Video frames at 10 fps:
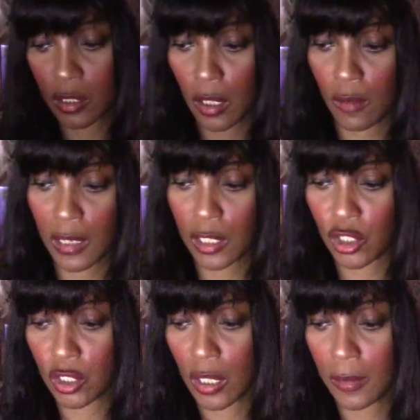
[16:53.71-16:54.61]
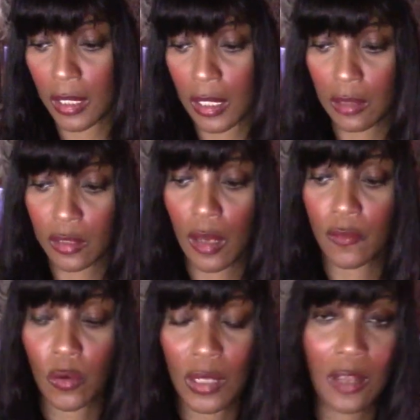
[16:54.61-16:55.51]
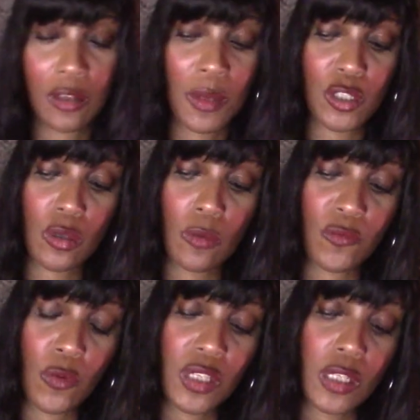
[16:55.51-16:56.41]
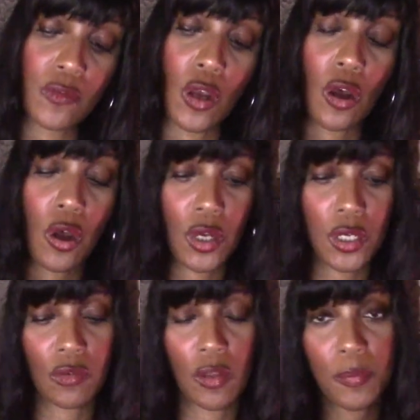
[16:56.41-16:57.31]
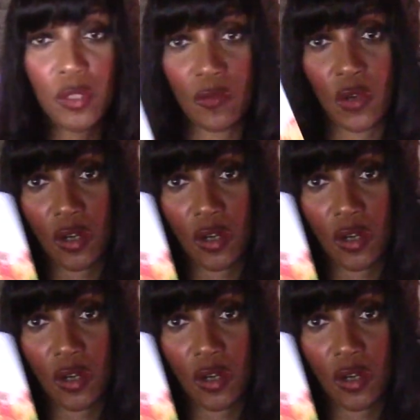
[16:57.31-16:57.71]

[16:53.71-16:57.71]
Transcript: star energy showing here. The overall outcome, I do feel that you've got a higher upper. You've